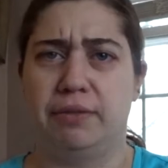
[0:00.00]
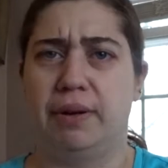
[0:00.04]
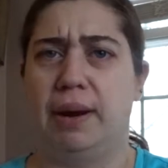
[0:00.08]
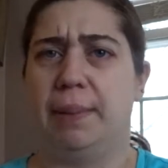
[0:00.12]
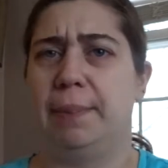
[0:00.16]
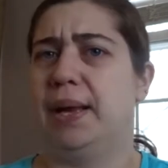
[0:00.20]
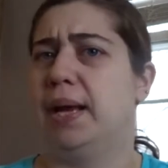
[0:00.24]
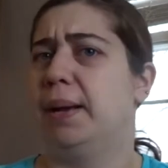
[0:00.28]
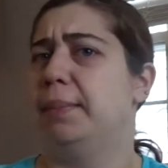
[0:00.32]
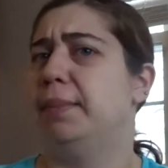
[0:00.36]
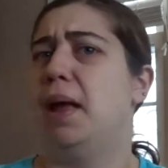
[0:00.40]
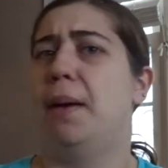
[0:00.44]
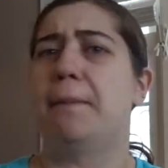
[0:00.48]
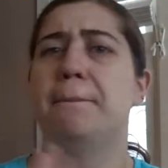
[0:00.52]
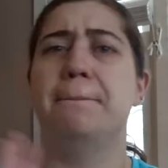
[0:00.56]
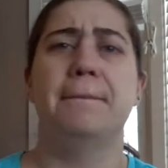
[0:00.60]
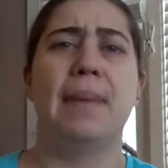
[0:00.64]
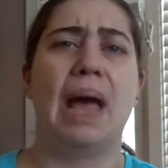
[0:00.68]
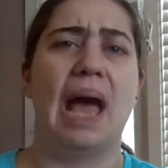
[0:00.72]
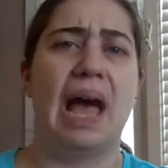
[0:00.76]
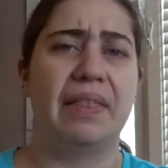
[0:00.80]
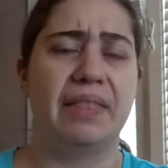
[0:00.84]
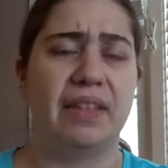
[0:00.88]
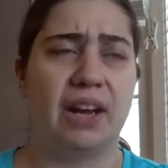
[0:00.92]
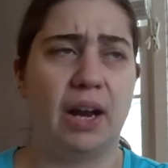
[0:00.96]
to Rhinebeck. I'm not
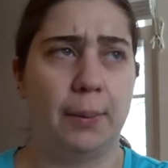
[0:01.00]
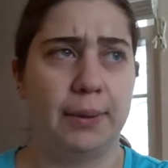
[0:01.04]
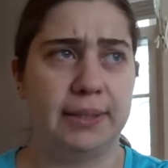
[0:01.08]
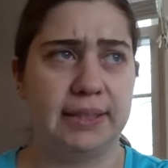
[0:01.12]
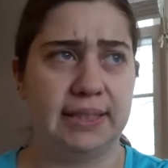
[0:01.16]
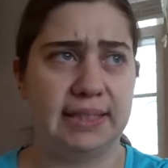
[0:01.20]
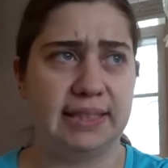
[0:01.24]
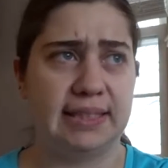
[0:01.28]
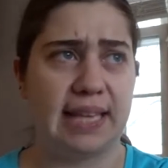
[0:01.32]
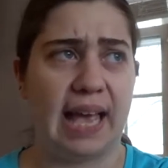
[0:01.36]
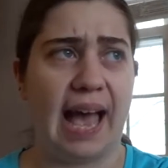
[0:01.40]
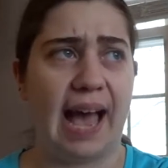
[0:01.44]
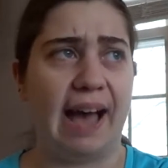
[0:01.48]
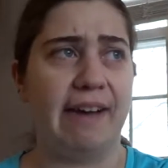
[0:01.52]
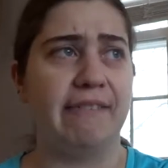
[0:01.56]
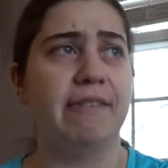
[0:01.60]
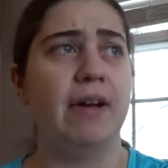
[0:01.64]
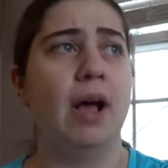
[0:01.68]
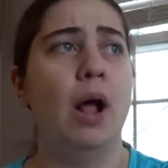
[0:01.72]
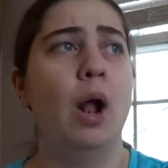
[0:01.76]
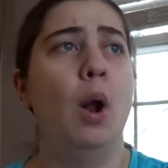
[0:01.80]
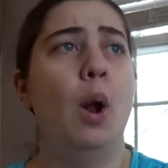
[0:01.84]
mad that I went to SAF.